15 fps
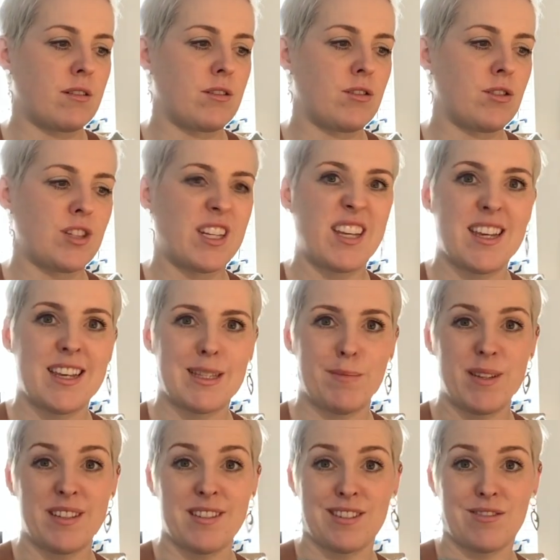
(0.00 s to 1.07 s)
good key to
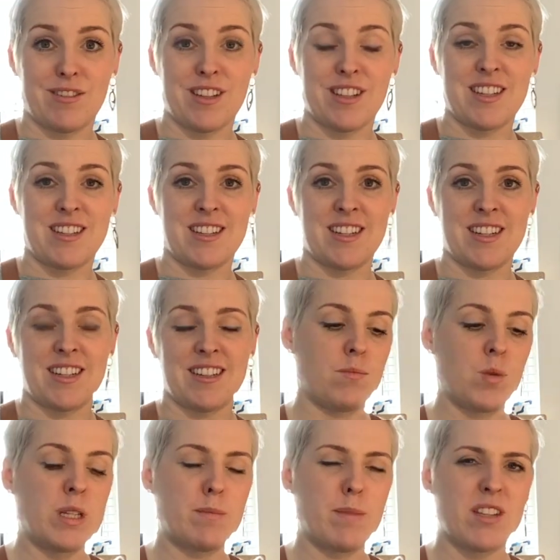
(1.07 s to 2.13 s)
business, really, isn't it?
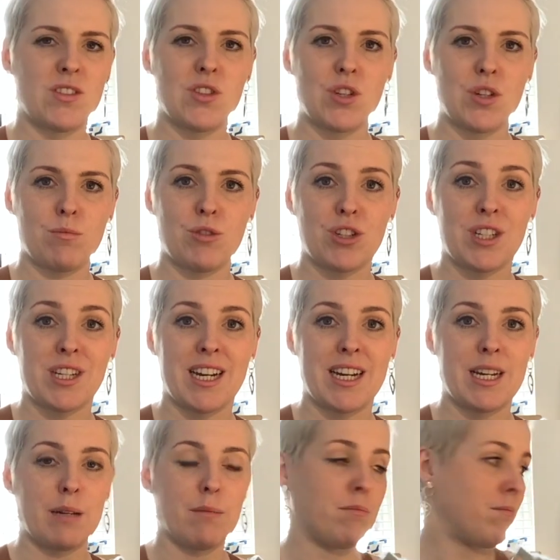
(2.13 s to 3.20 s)
We spend so much
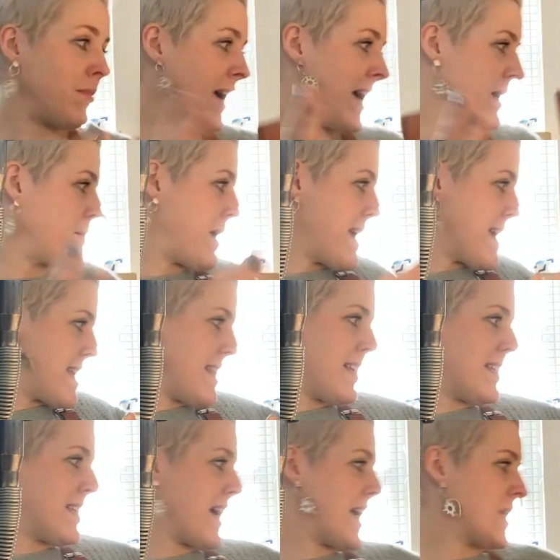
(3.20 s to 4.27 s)
time hand making
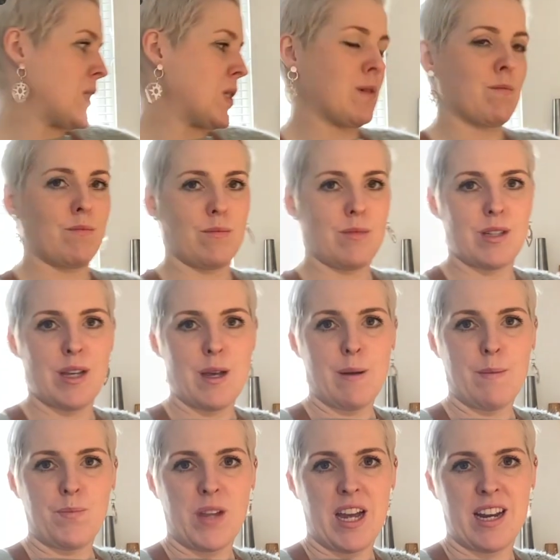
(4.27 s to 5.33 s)
these items,
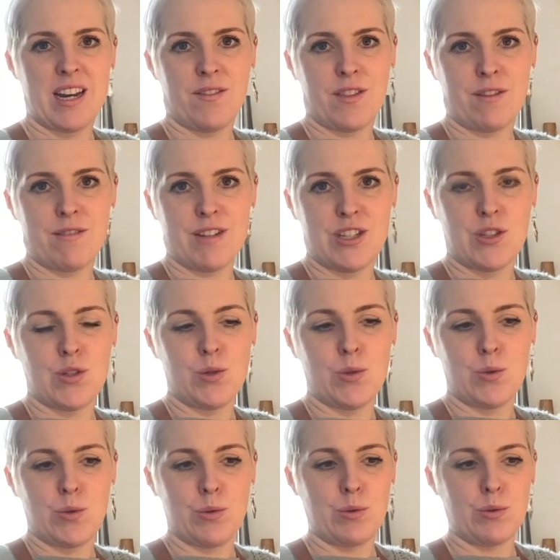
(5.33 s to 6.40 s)
and if there is a
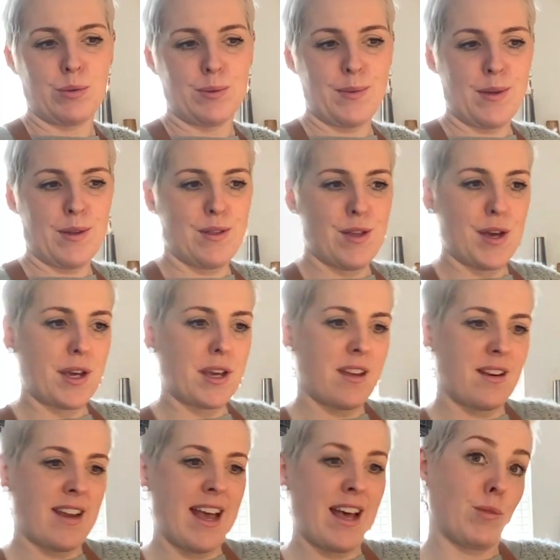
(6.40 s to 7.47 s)
tool that
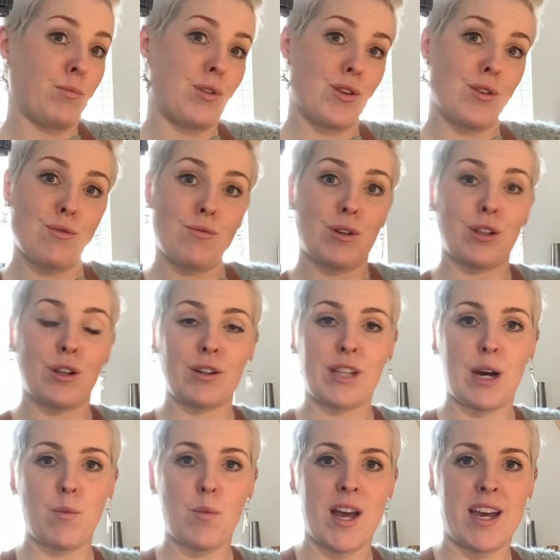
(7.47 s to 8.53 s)
can help you along
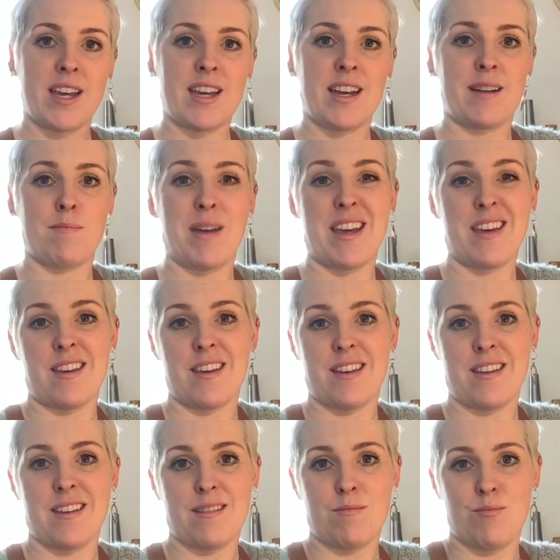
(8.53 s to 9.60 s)
that way and make
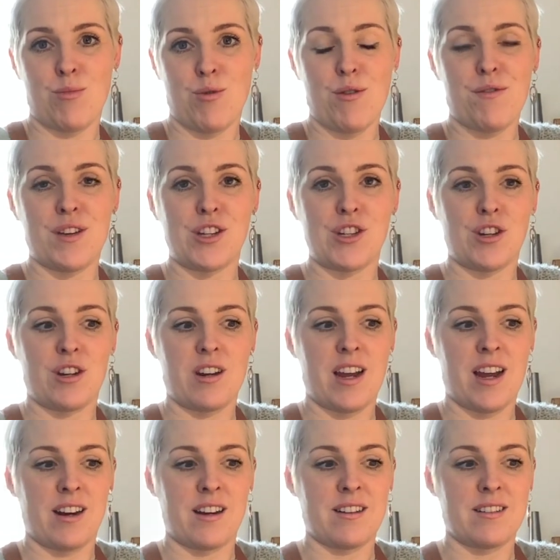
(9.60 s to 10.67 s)
it more efficient
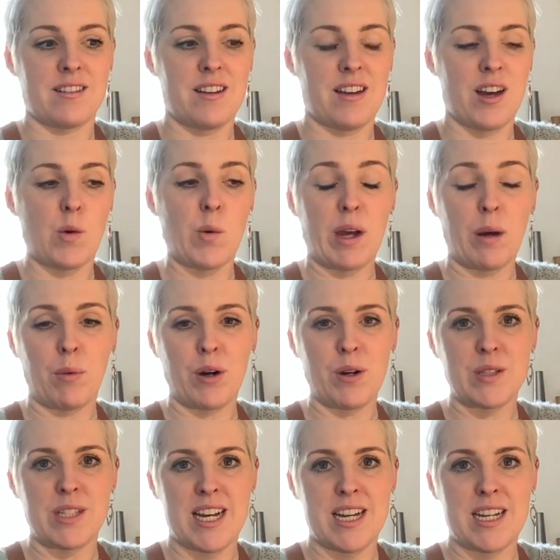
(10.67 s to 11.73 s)
and a quicker
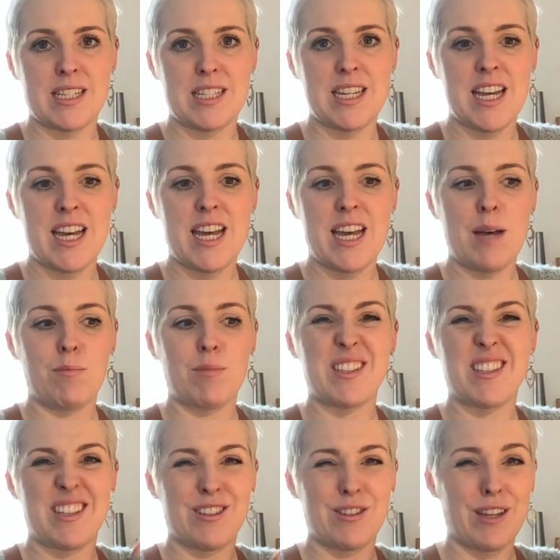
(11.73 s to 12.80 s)
process, but
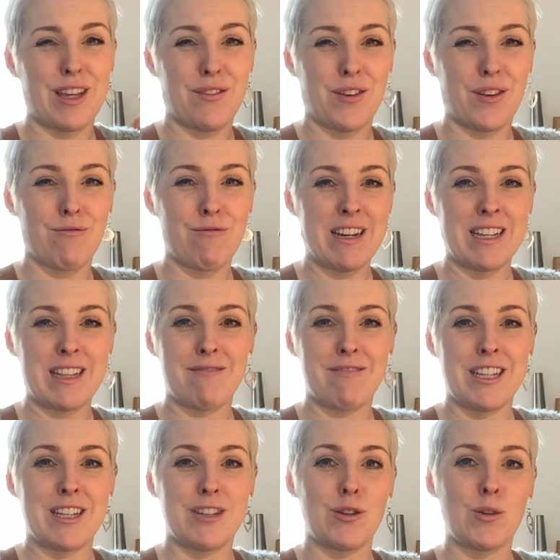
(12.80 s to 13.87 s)
still give a really,
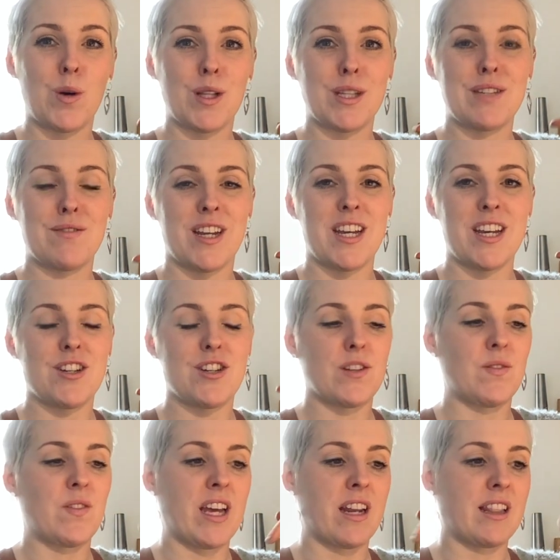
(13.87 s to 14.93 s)
really good quality finish,
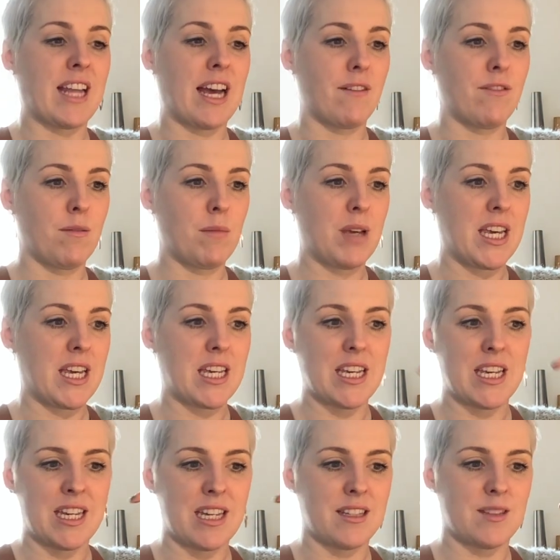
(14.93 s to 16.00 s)
then that for
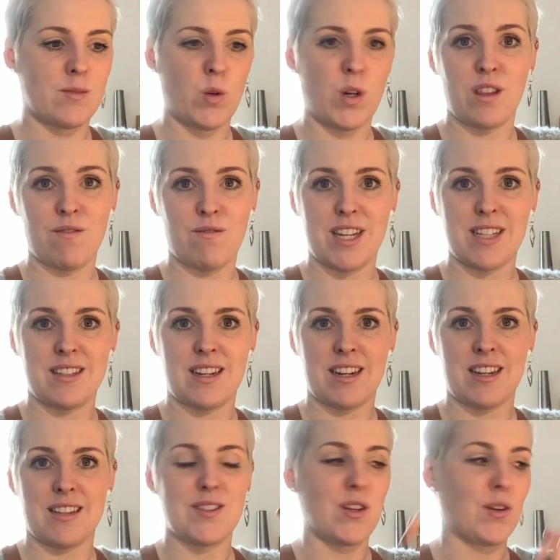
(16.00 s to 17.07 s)
me is worth investing
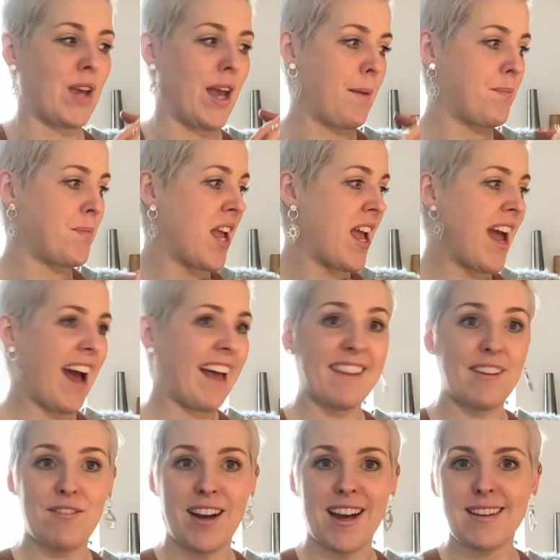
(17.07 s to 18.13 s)
in. So yeah. And
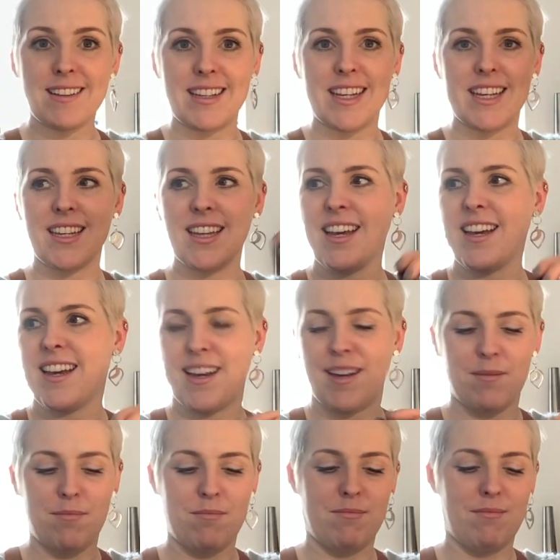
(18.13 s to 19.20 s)
then finally,
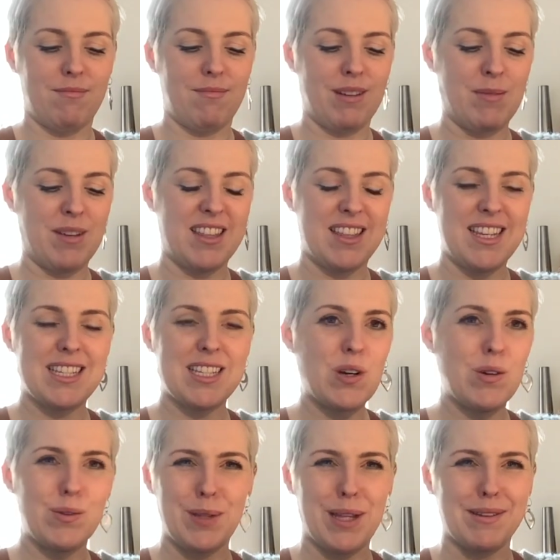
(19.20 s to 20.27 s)
this
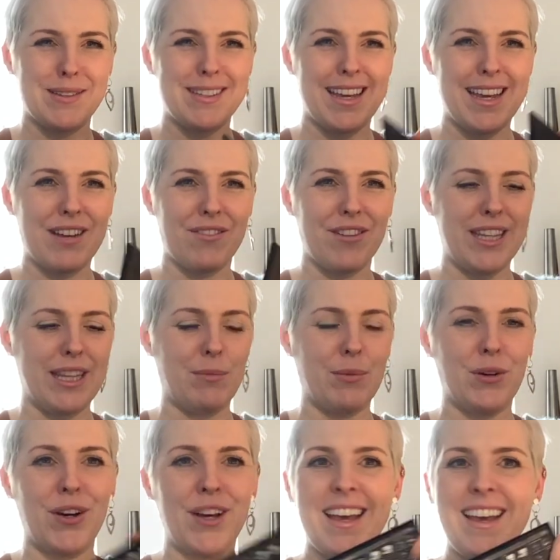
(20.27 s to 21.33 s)
goes without saying really,
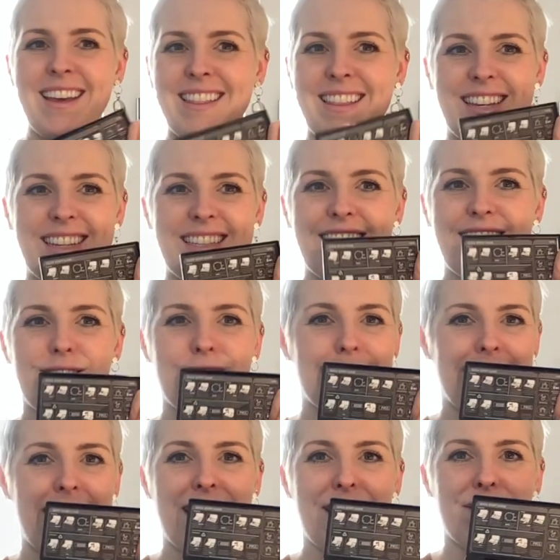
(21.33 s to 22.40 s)
but these little
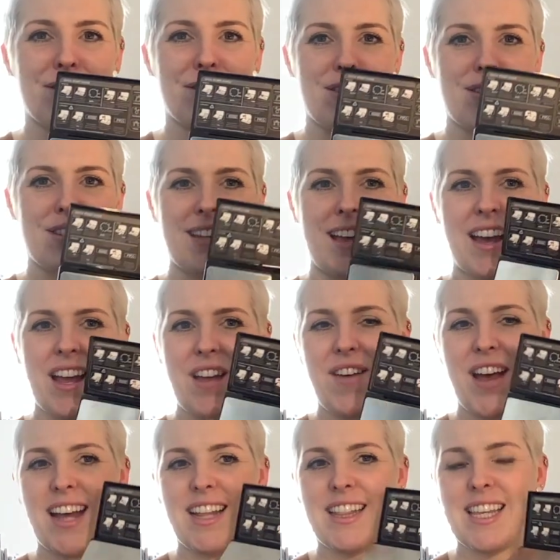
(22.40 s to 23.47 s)
scales, I've
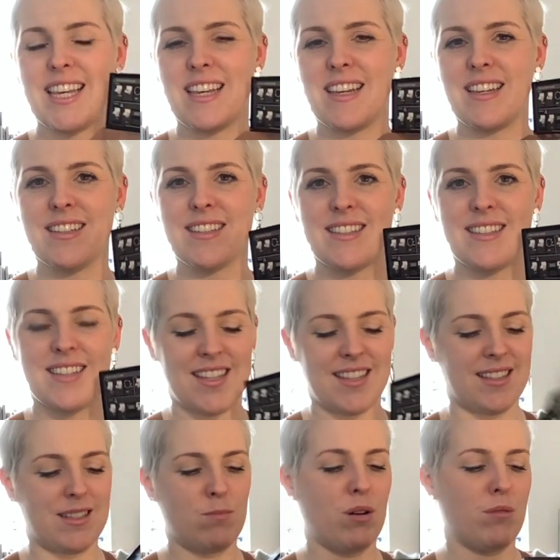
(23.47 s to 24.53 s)
had these
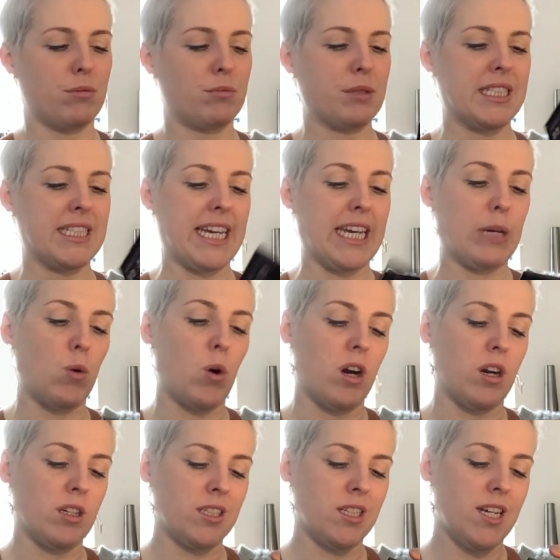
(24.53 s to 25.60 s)
since probably day
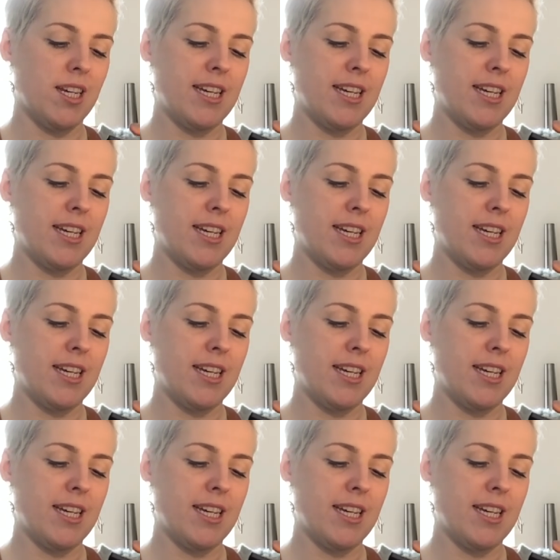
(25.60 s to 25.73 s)
one,